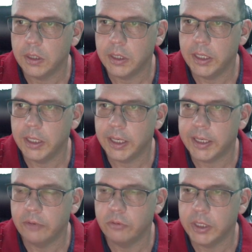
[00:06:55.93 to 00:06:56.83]
Yeah, I
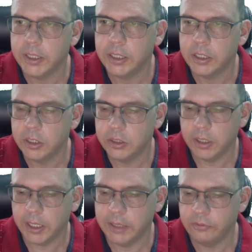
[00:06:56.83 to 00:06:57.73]
can't really get a
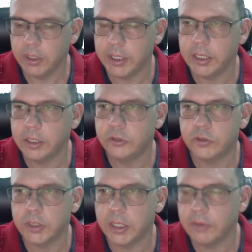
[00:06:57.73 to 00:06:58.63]
good
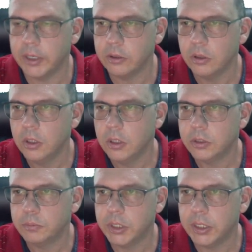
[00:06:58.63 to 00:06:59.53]
trend line right here.
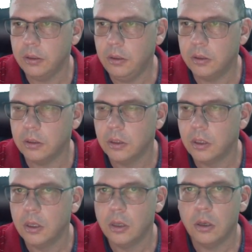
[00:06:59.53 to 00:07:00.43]
But
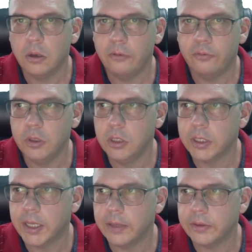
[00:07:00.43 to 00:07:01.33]
if we look at